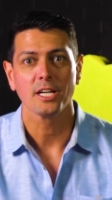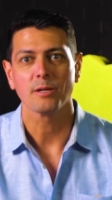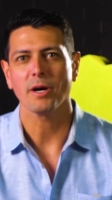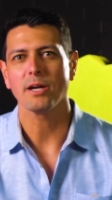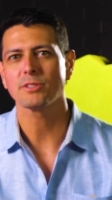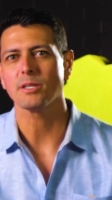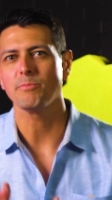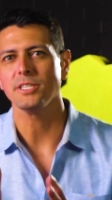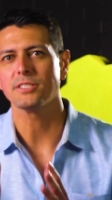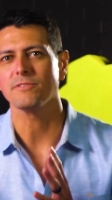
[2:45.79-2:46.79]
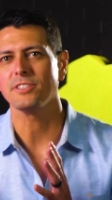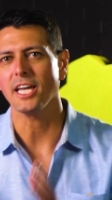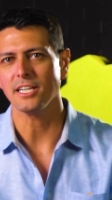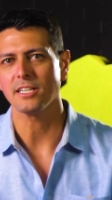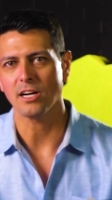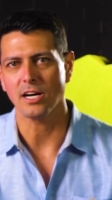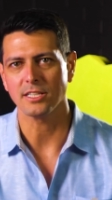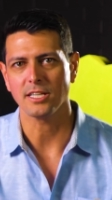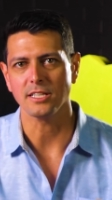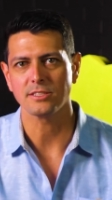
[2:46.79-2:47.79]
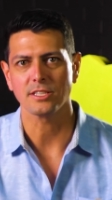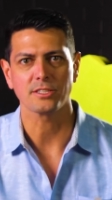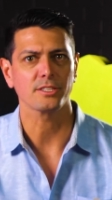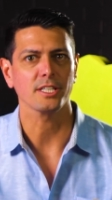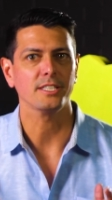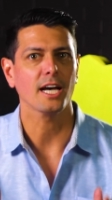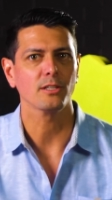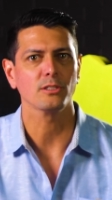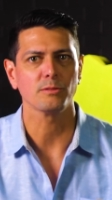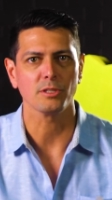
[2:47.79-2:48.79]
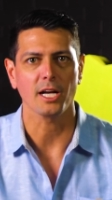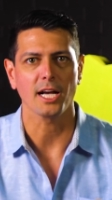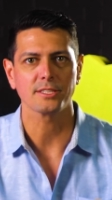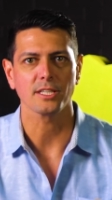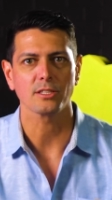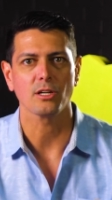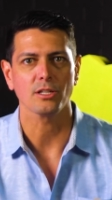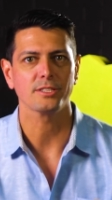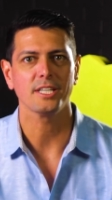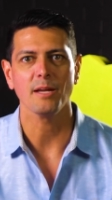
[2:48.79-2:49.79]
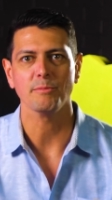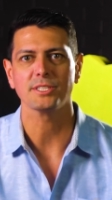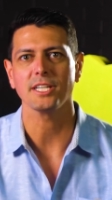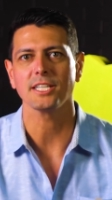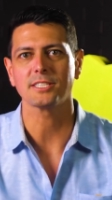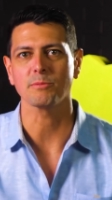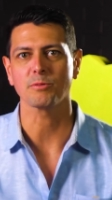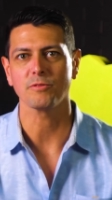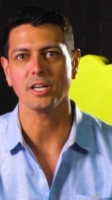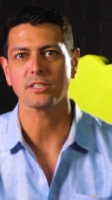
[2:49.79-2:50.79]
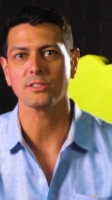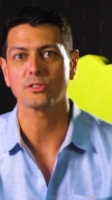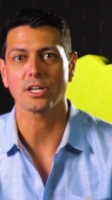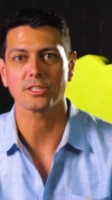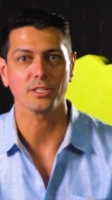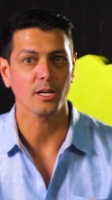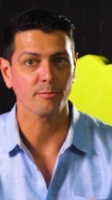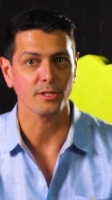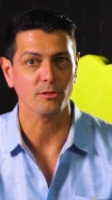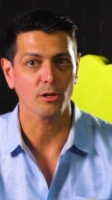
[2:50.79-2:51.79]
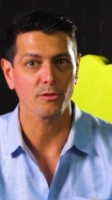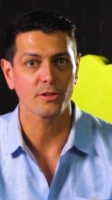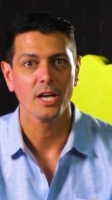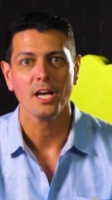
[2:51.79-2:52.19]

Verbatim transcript: combined with a piece of gated content such as a downloadable asset called 10 Mistakes That Prevent Construction Company Growth,